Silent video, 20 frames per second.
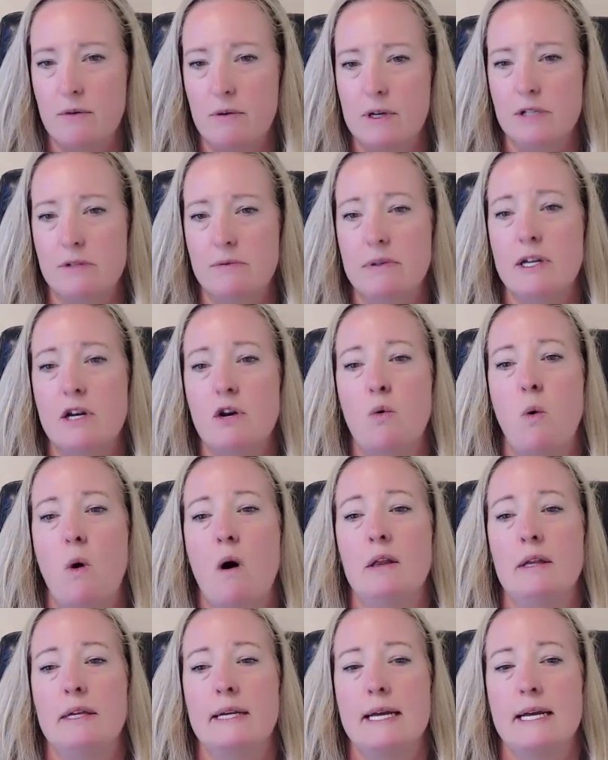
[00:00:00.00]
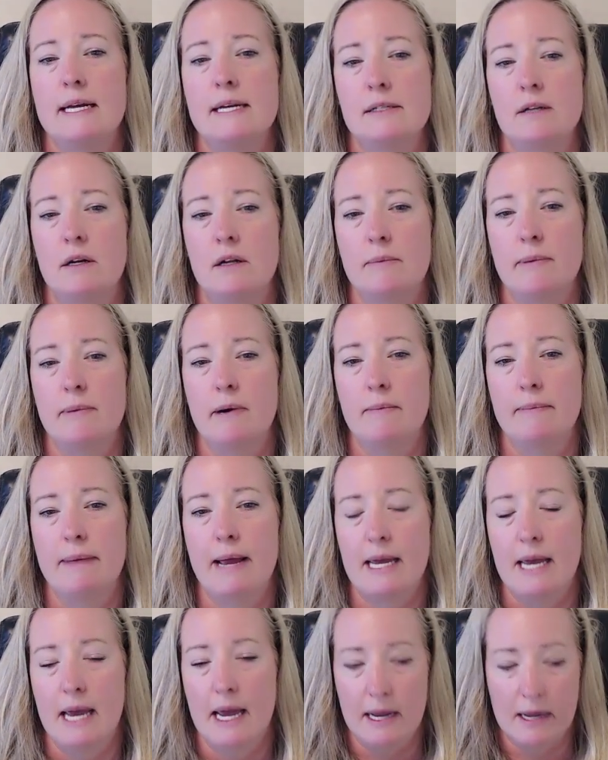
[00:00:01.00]
Because really, quality is all about
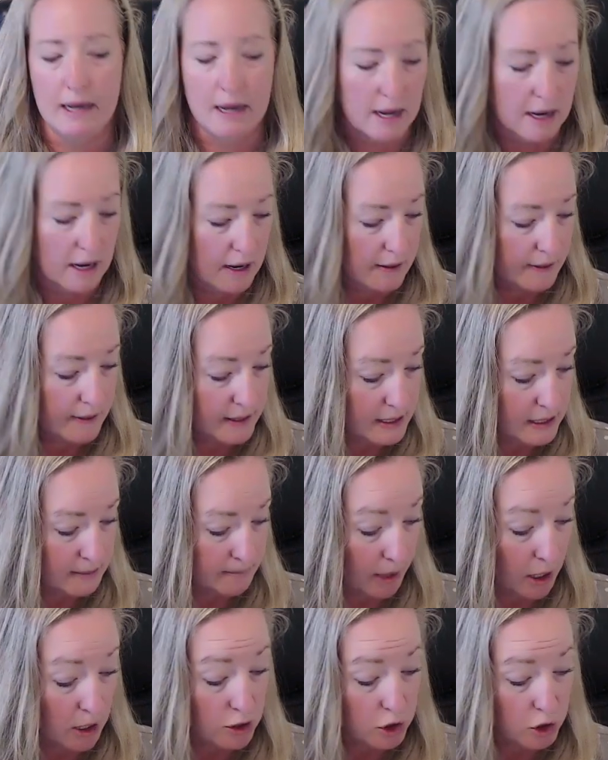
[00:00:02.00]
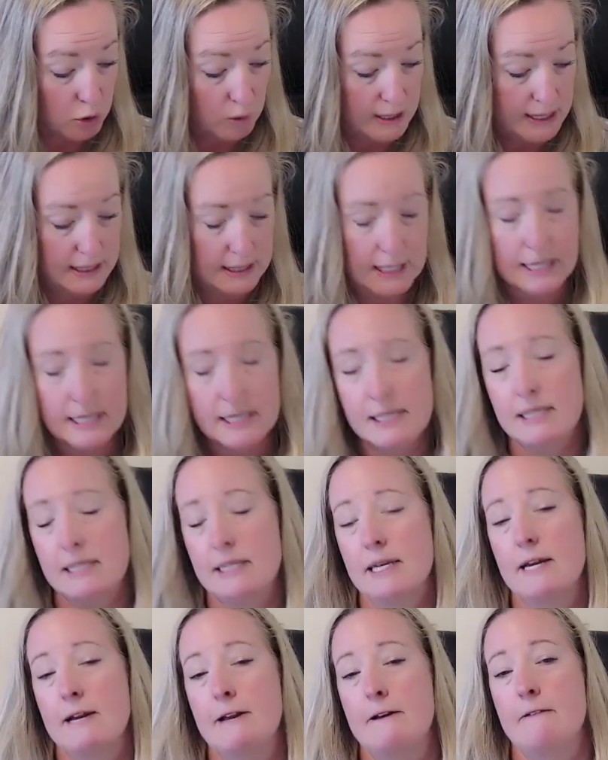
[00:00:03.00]
making the smart
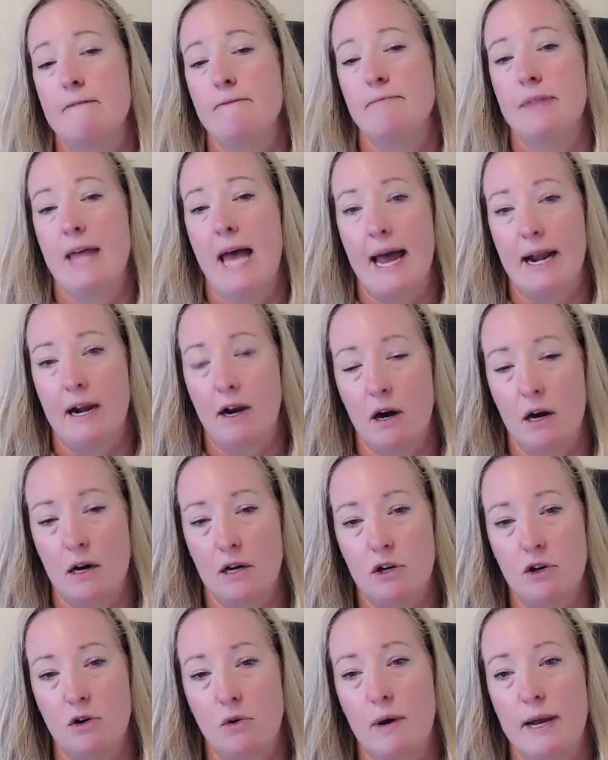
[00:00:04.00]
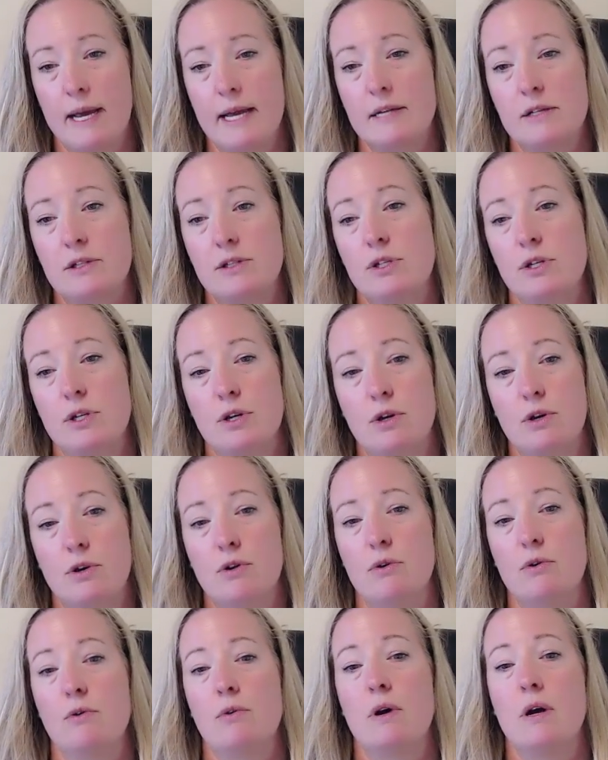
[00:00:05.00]
choices that are going
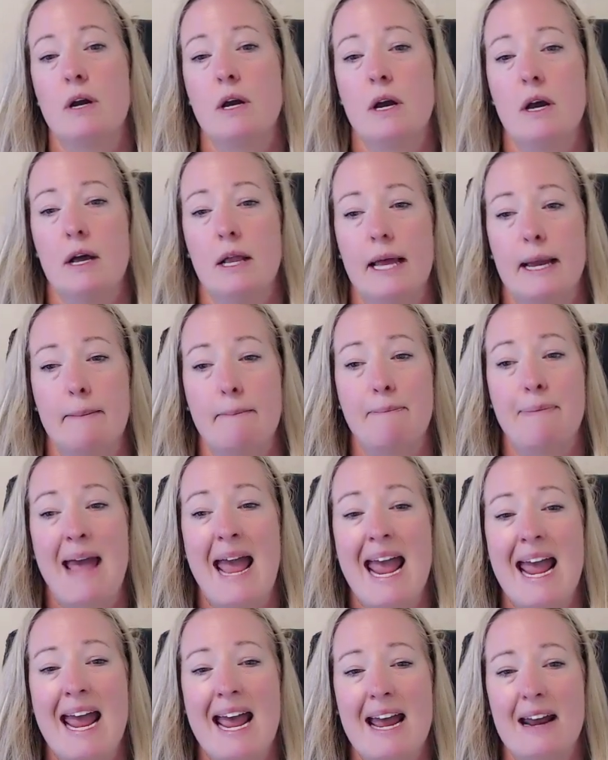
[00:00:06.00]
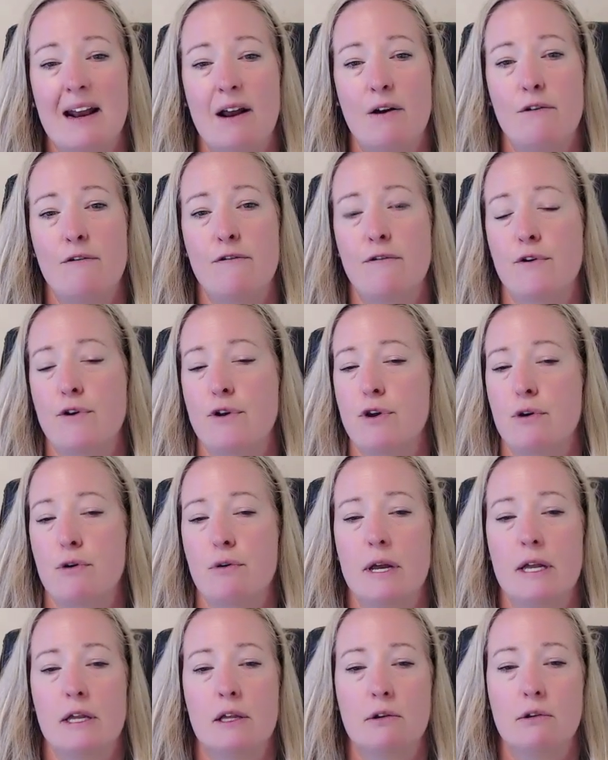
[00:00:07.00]
to like pan out for
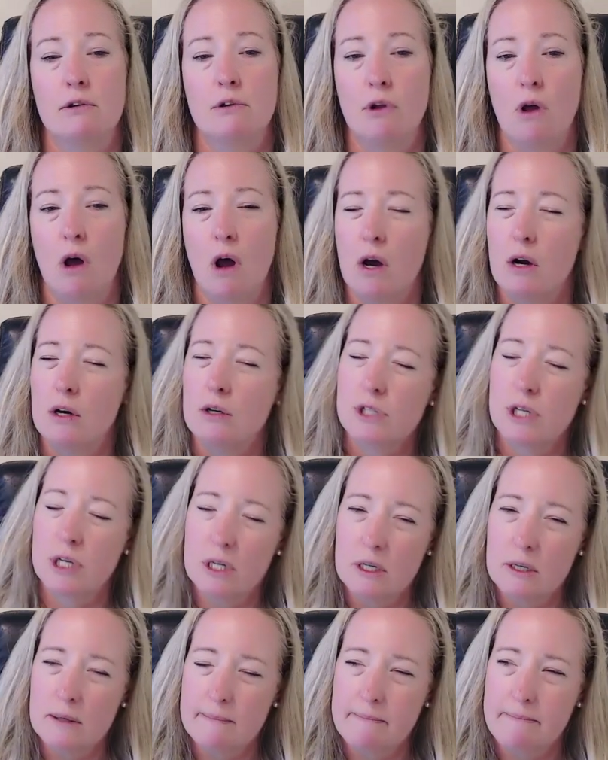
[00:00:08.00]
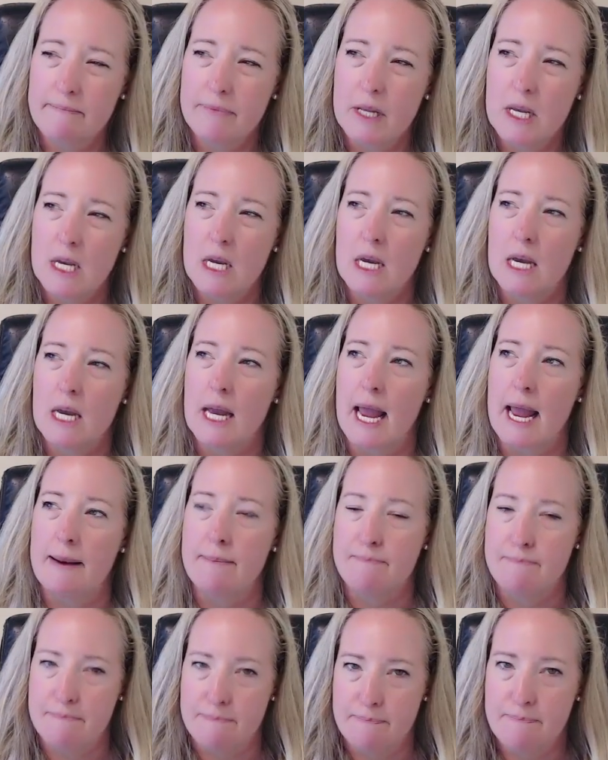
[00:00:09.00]
you in the long term
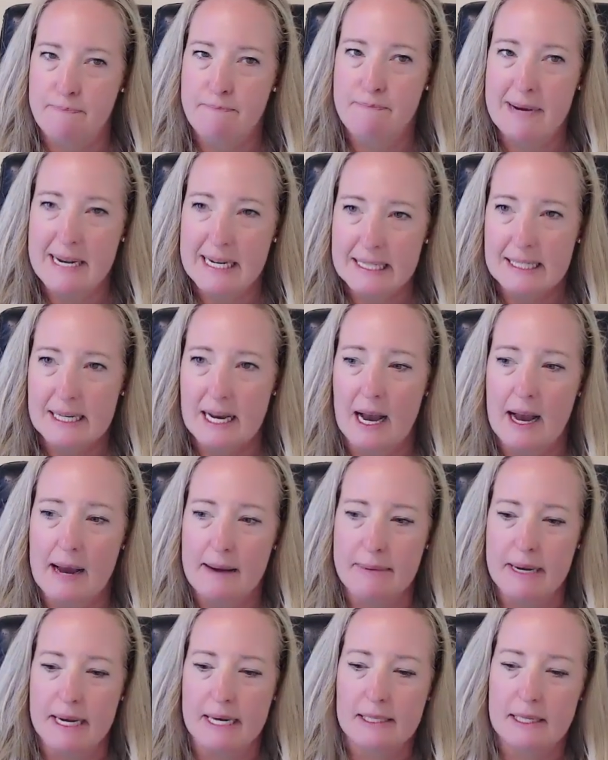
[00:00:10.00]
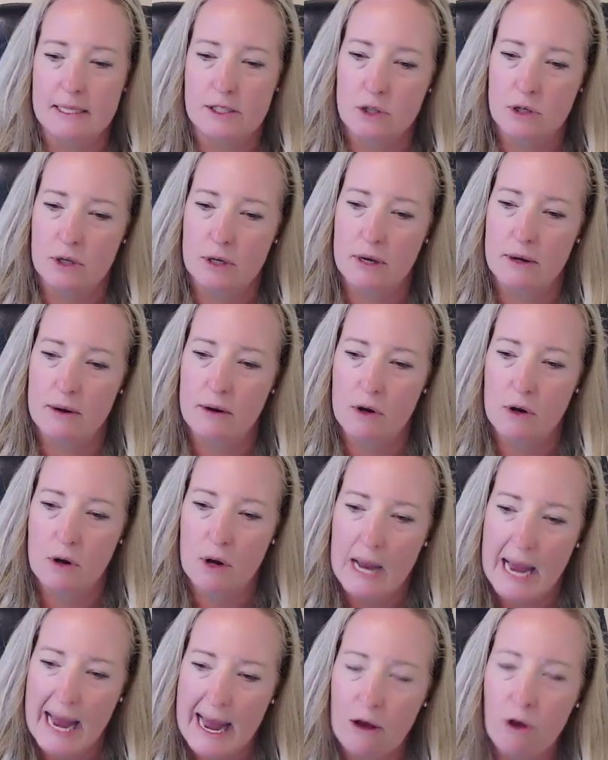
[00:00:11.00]
and big time because it's going to
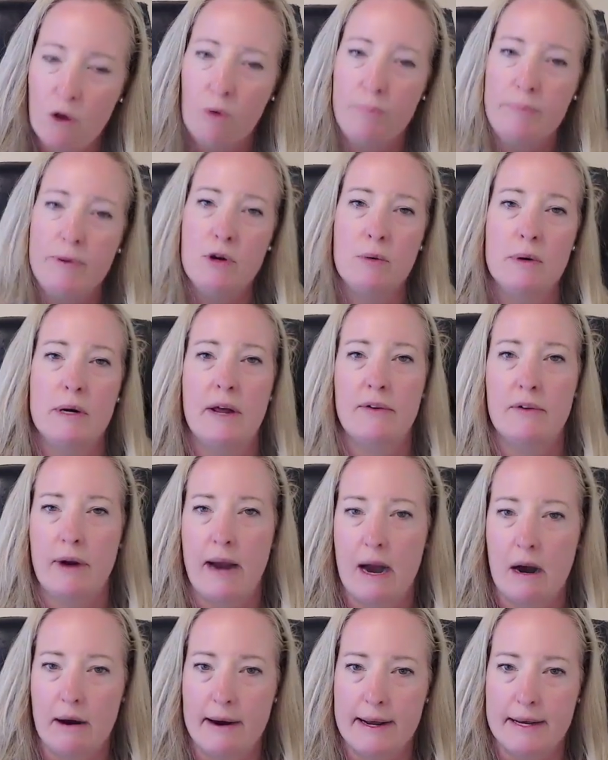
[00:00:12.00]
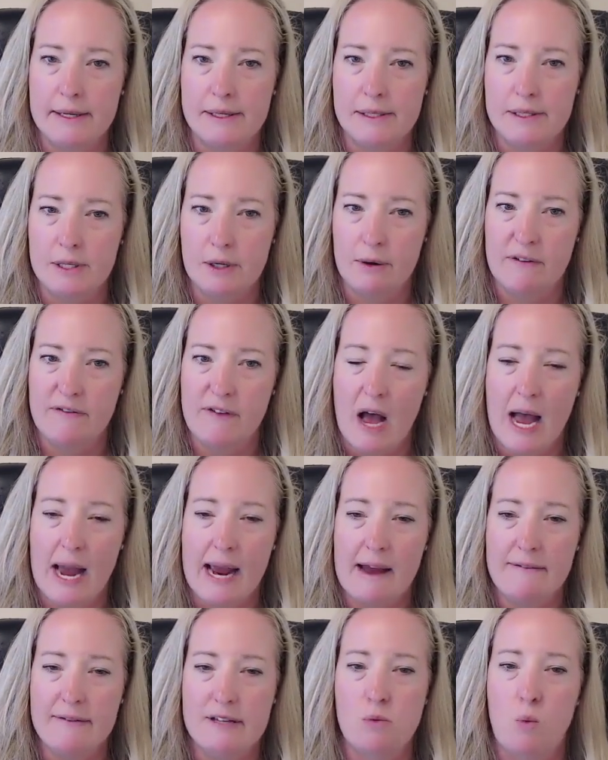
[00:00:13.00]
help you in other areas. So if I
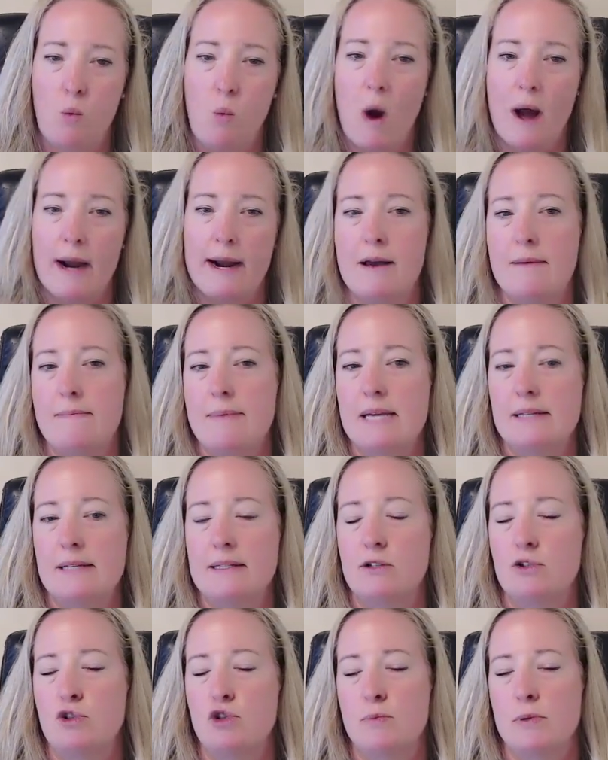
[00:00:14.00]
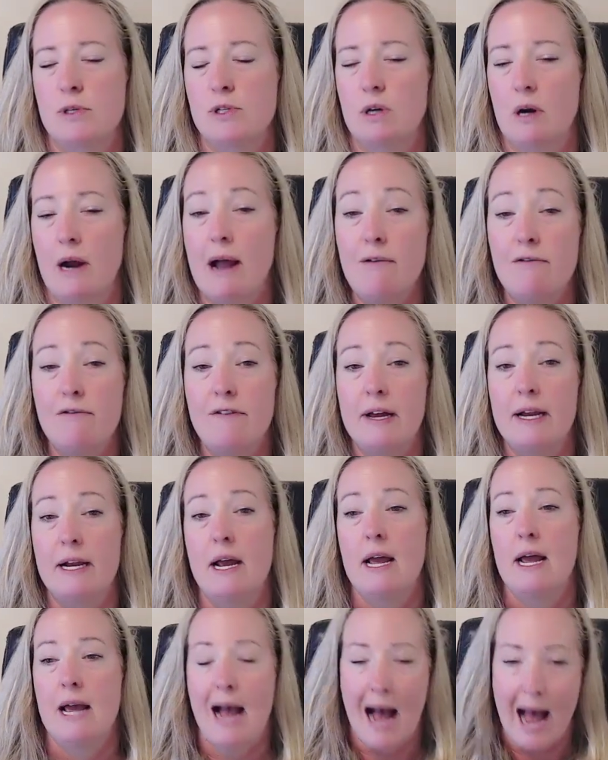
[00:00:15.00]
have this one amazing superstar outfit,
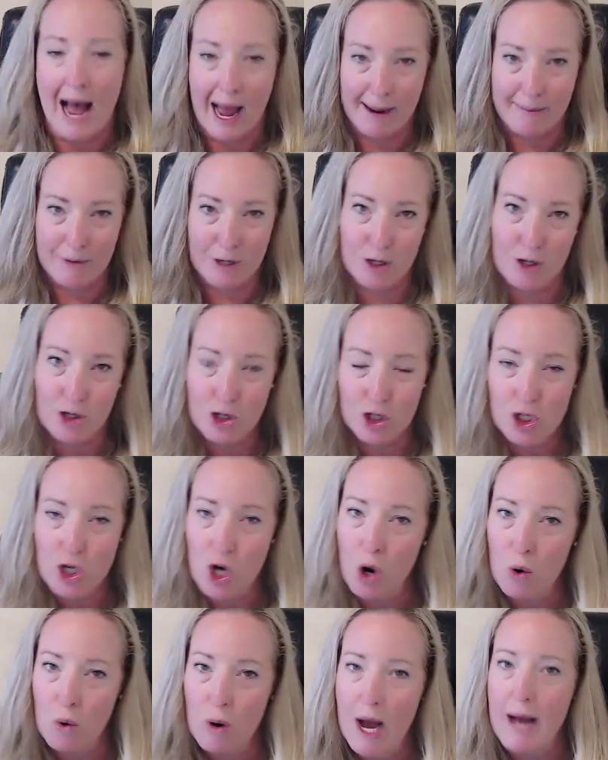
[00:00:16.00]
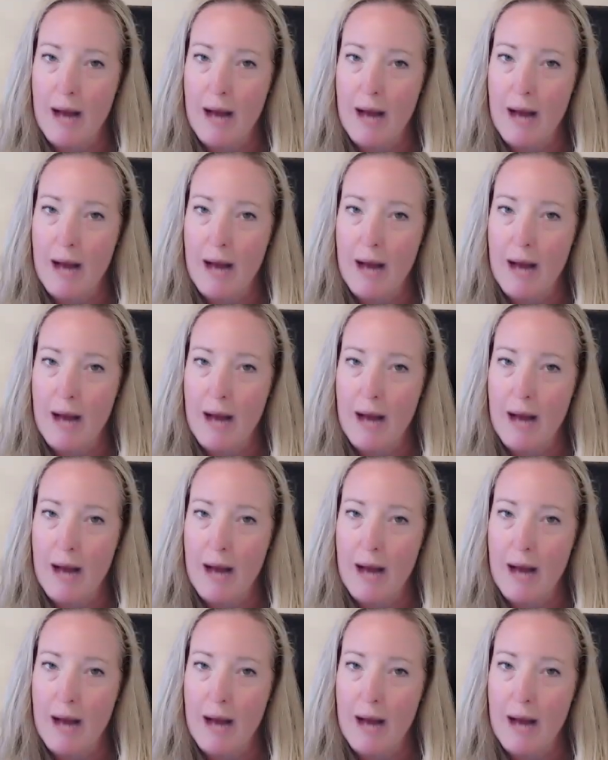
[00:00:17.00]
I'm going to show